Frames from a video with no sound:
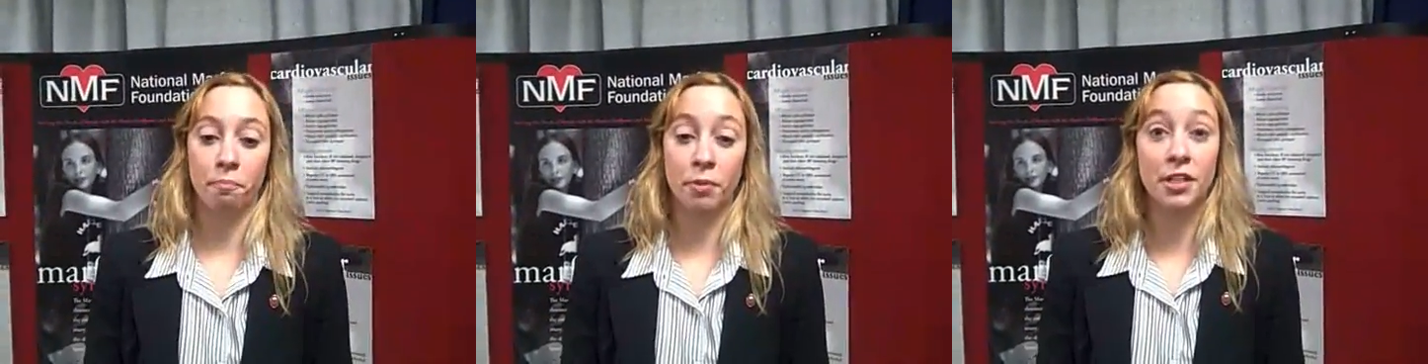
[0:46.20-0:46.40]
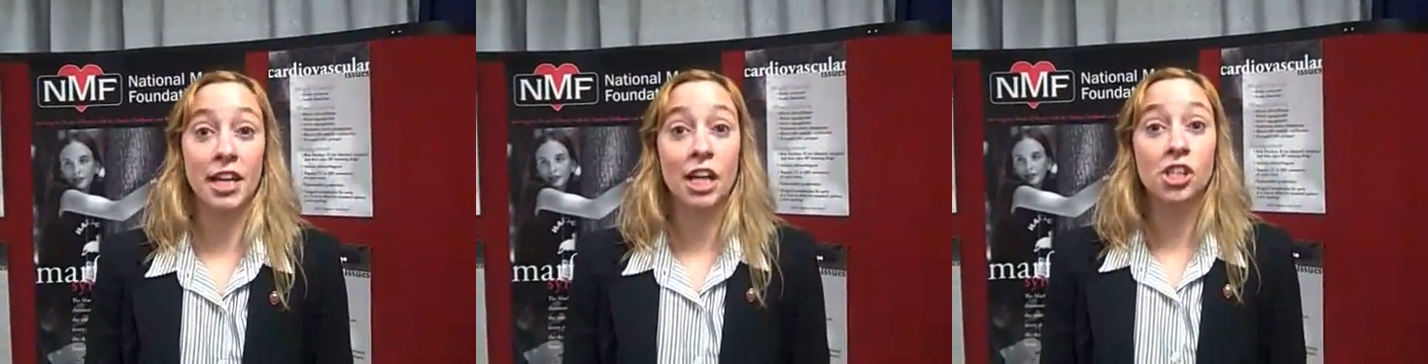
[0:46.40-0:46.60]

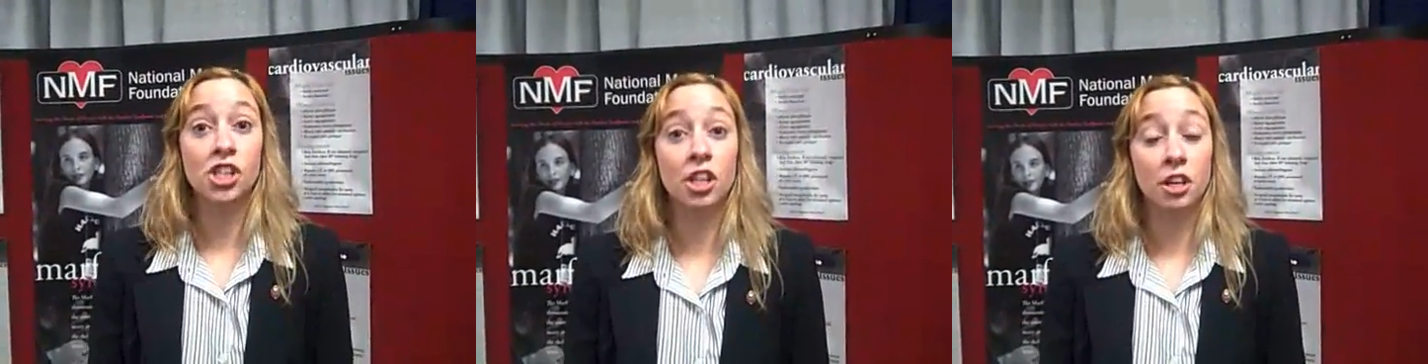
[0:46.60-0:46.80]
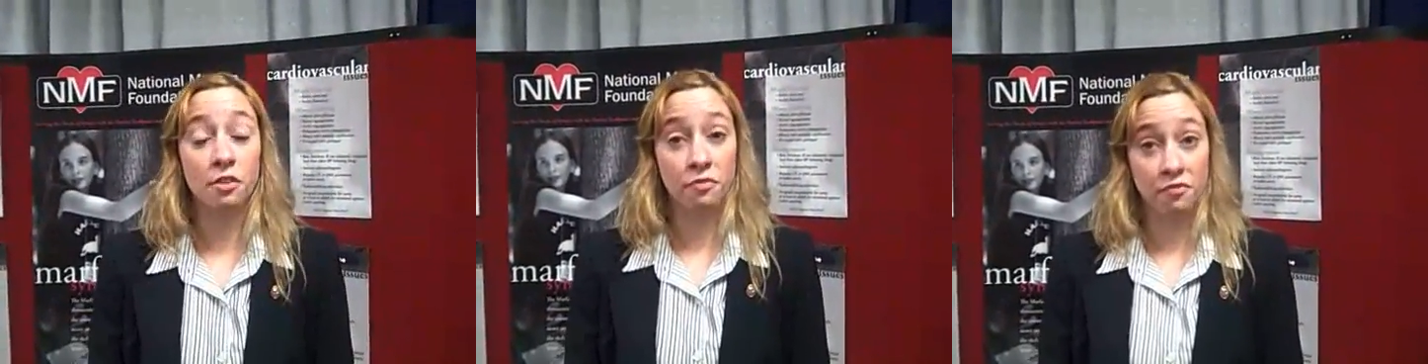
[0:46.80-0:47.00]

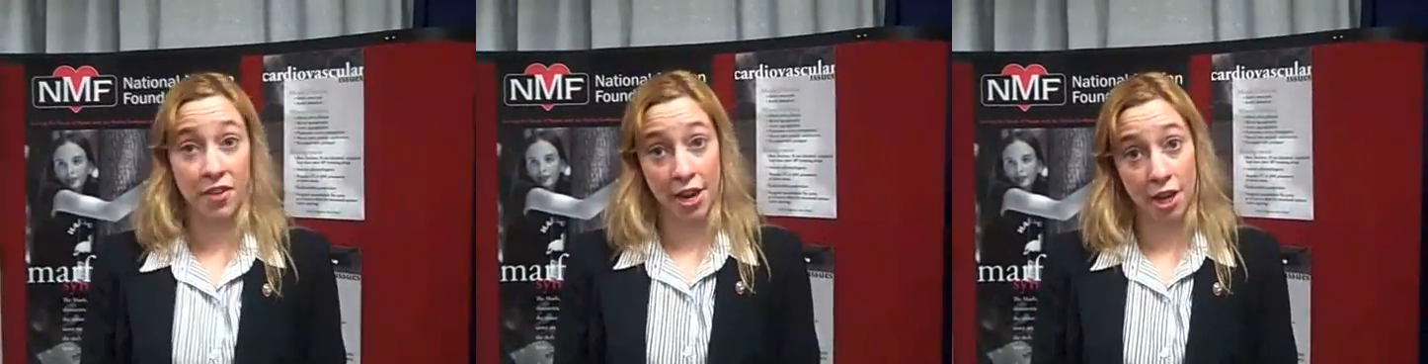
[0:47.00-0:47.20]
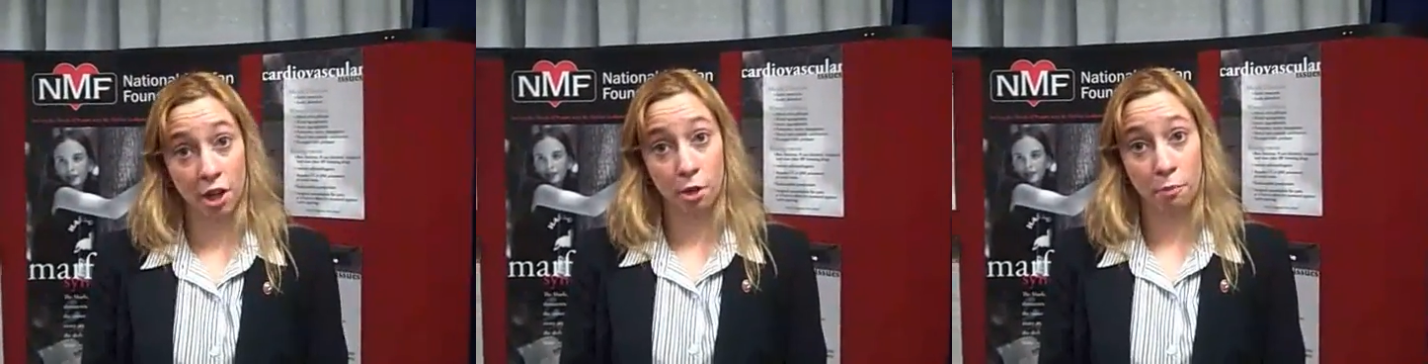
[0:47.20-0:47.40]
potentially
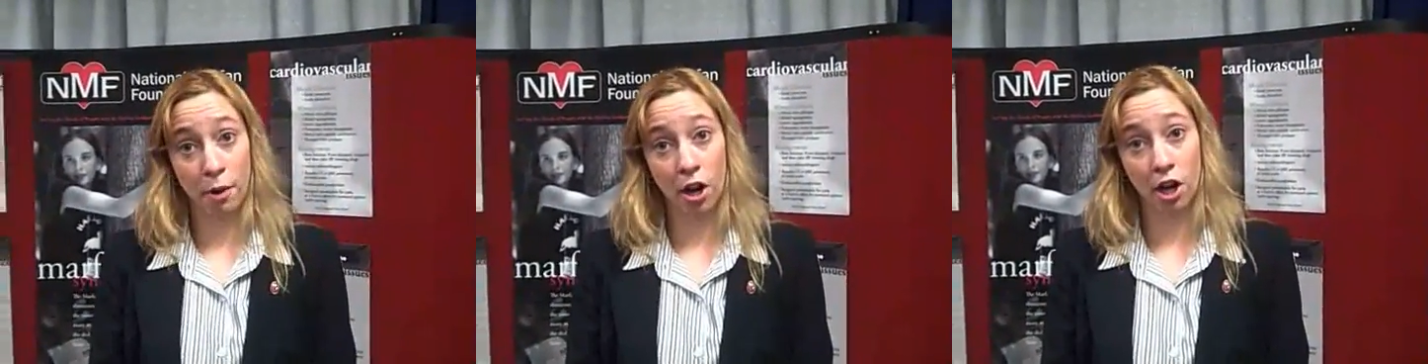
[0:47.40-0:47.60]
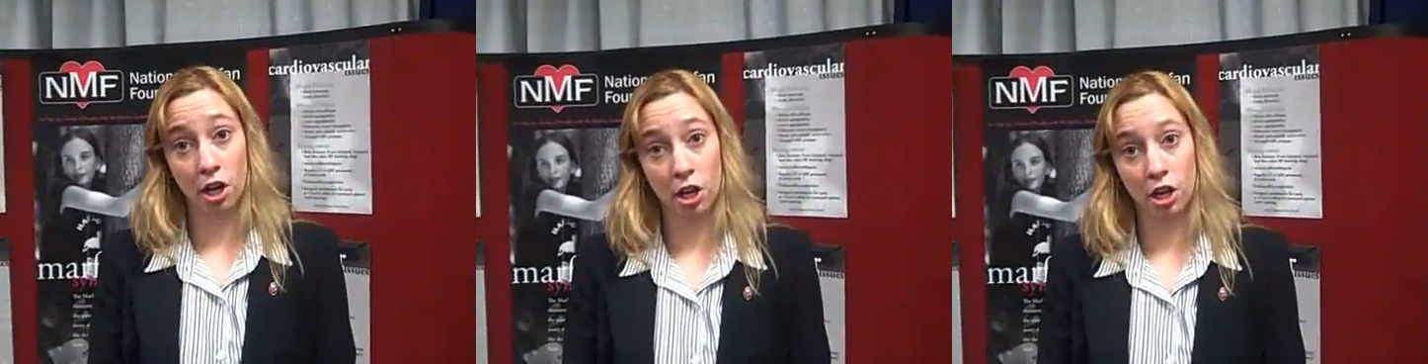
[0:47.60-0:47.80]
fatal
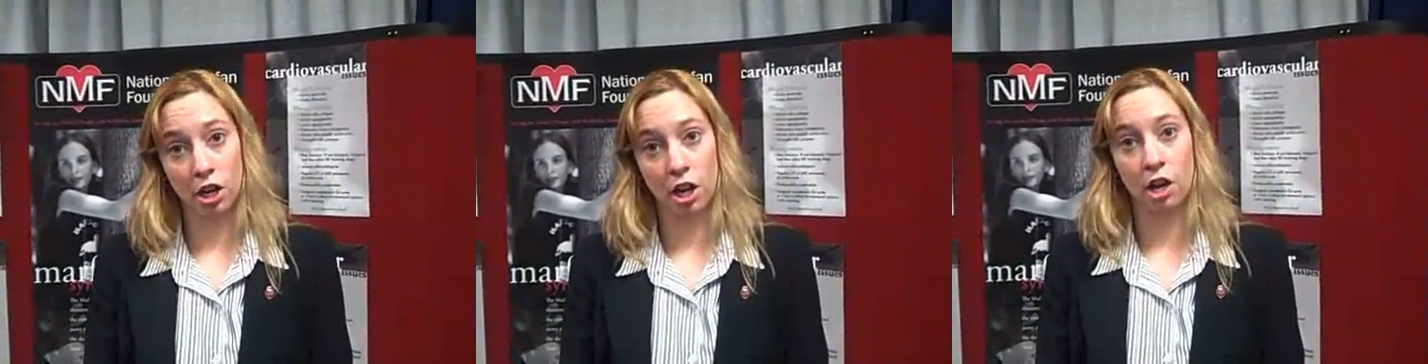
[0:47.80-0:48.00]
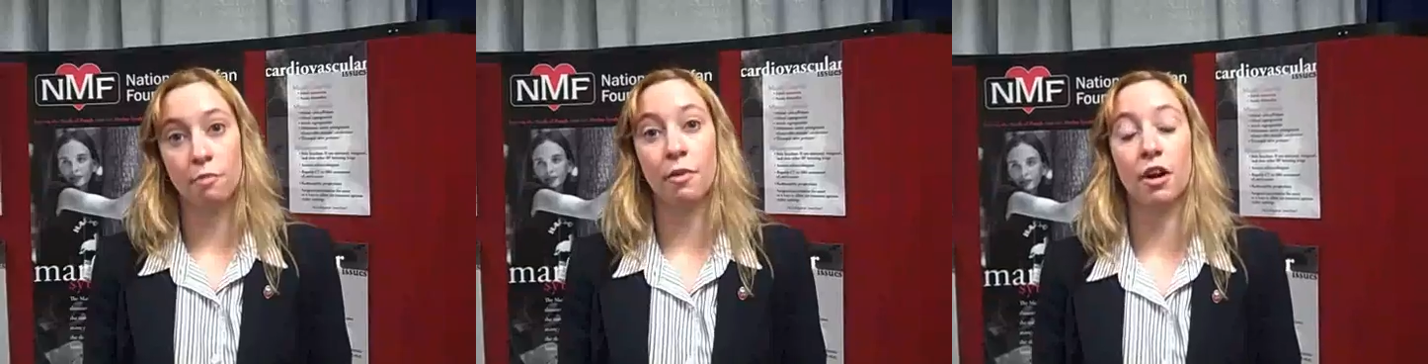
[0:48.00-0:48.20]
part
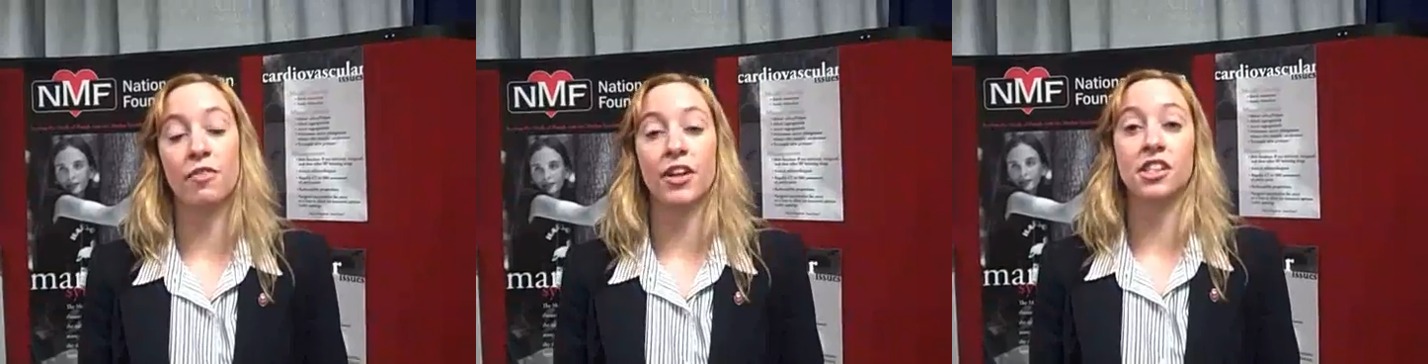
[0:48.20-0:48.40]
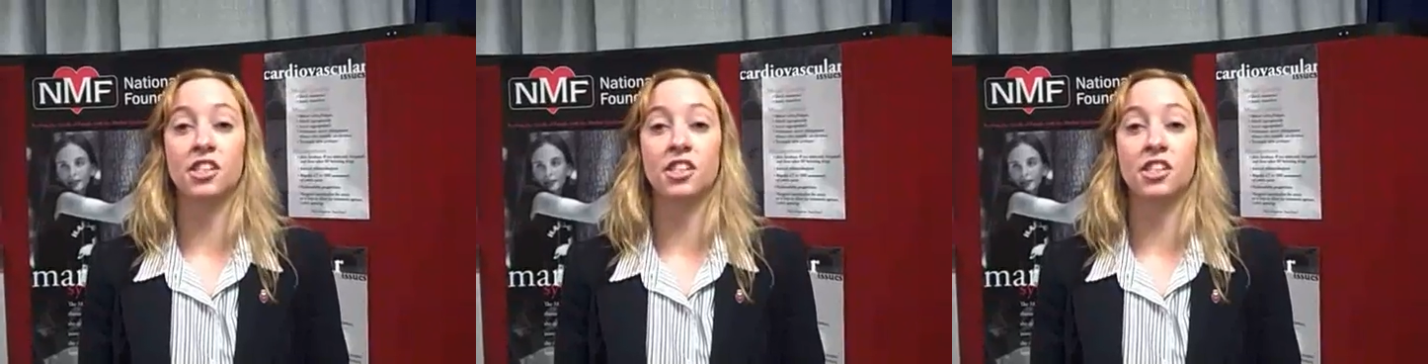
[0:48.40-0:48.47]
of Marfan